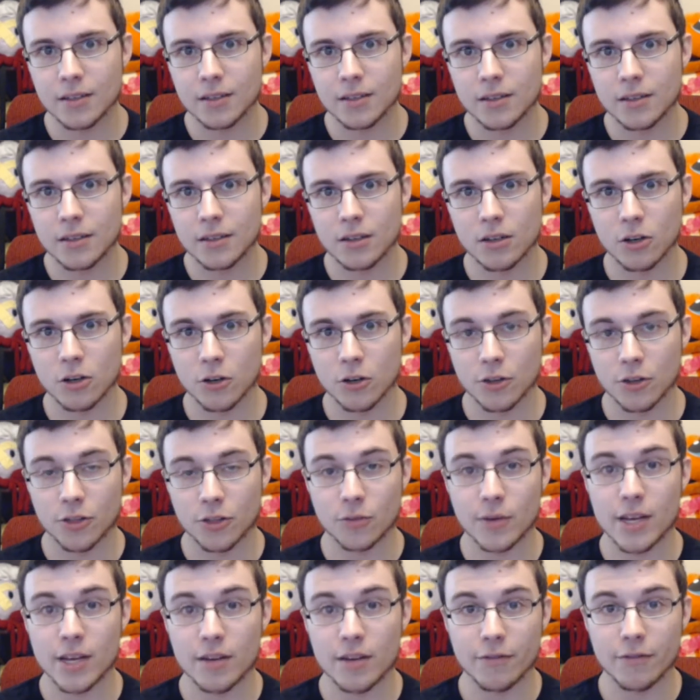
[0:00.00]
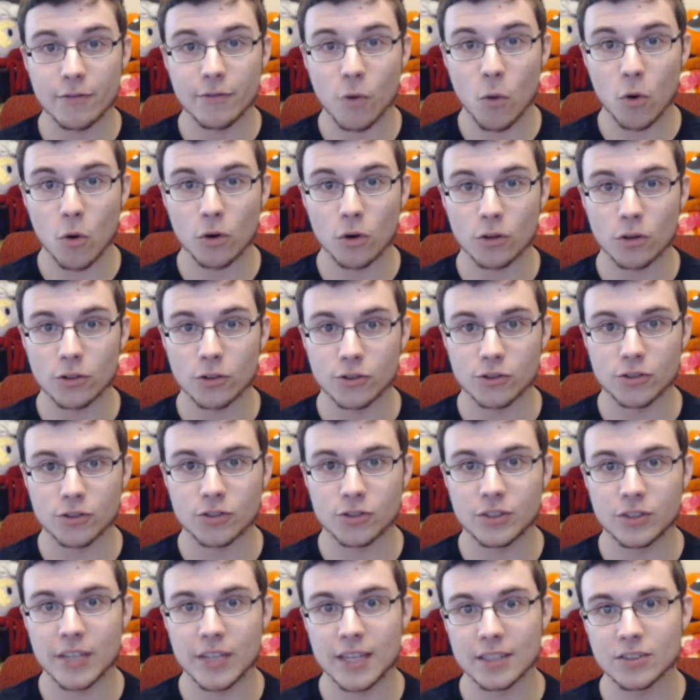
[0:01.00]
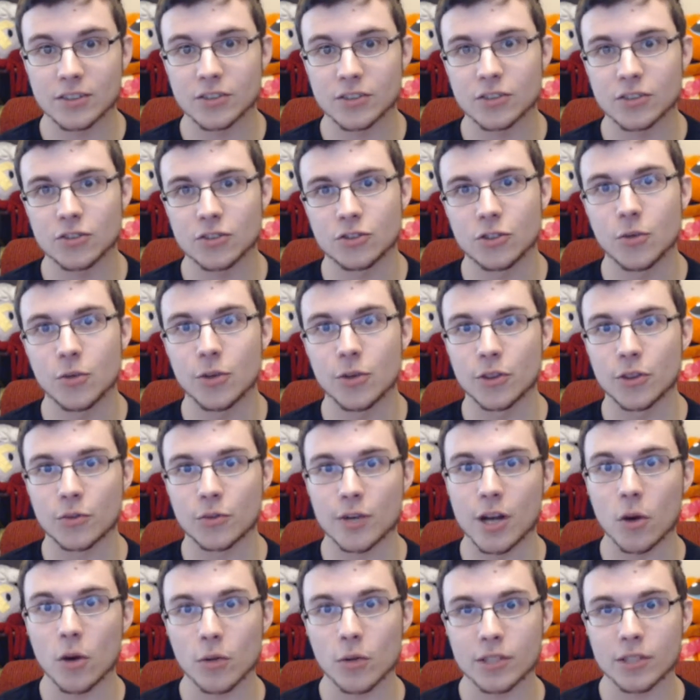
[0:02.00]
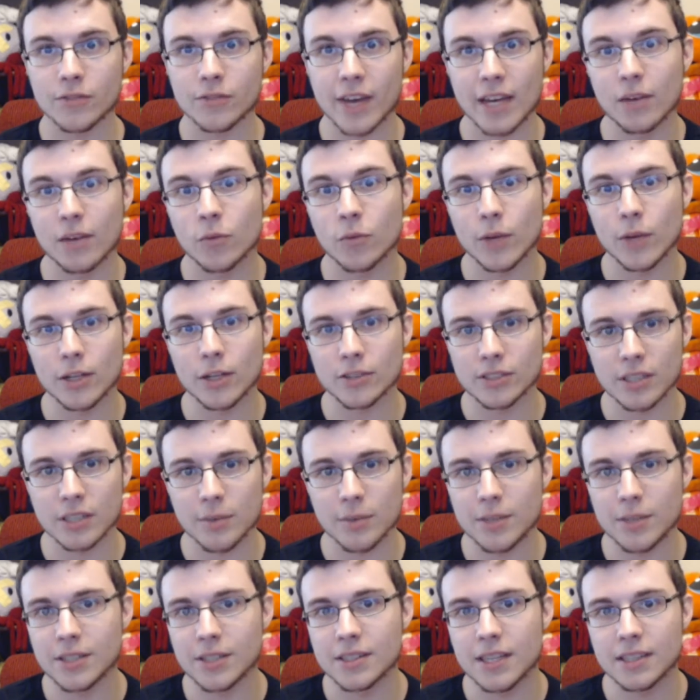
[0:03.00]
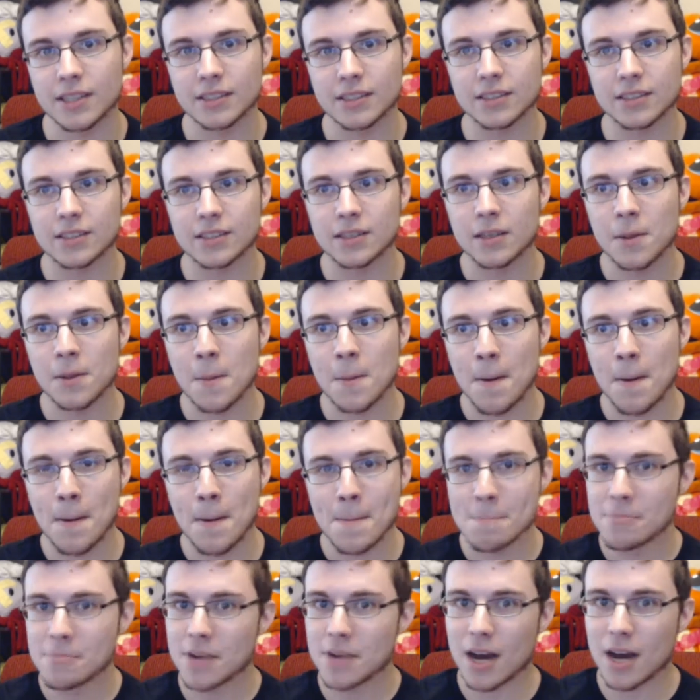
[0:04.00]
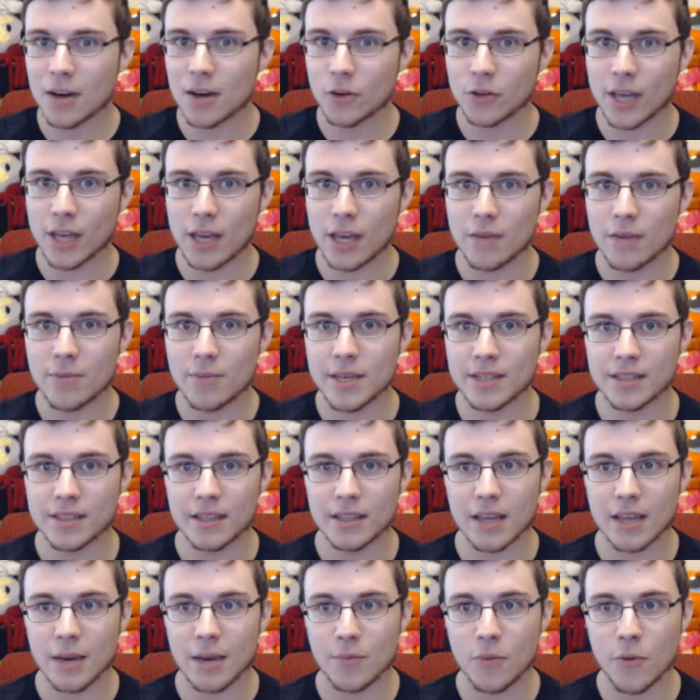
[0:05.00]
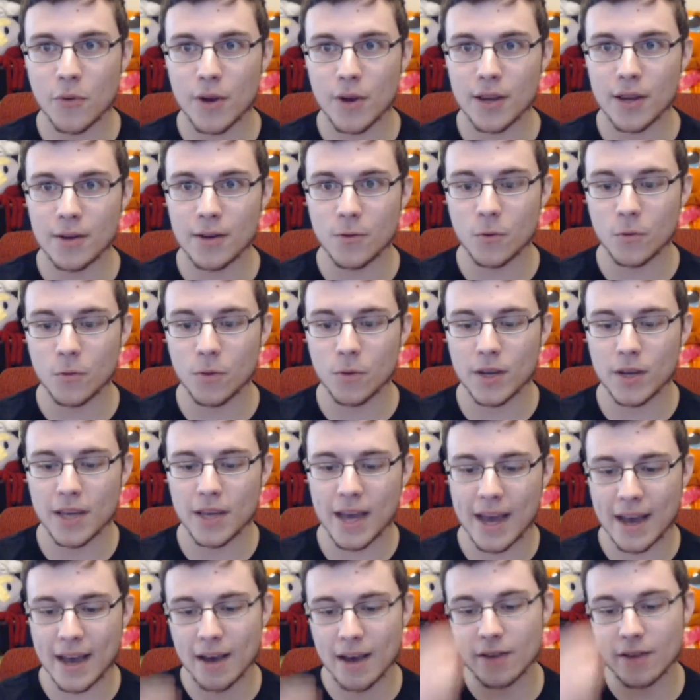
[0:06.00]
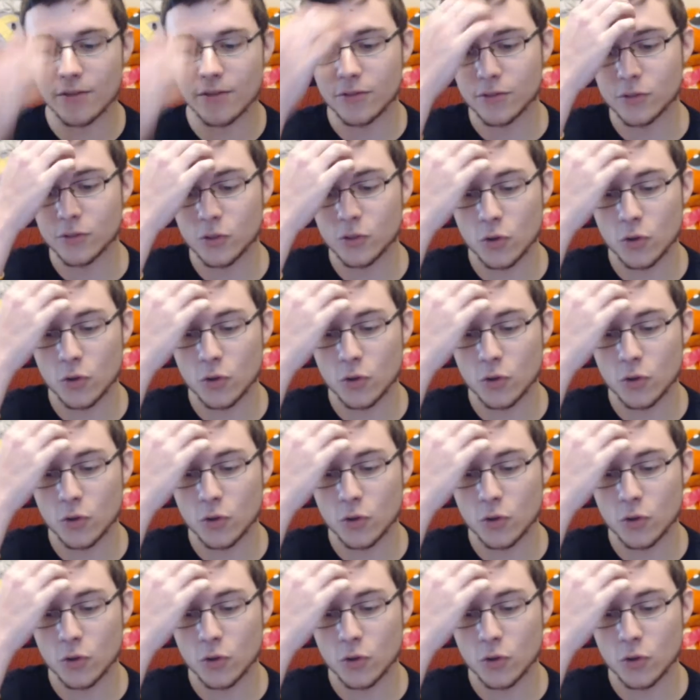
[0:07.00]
or 3 and 4, since 2 and 3 always fight in winter semis. That's not okay because at that point, we have too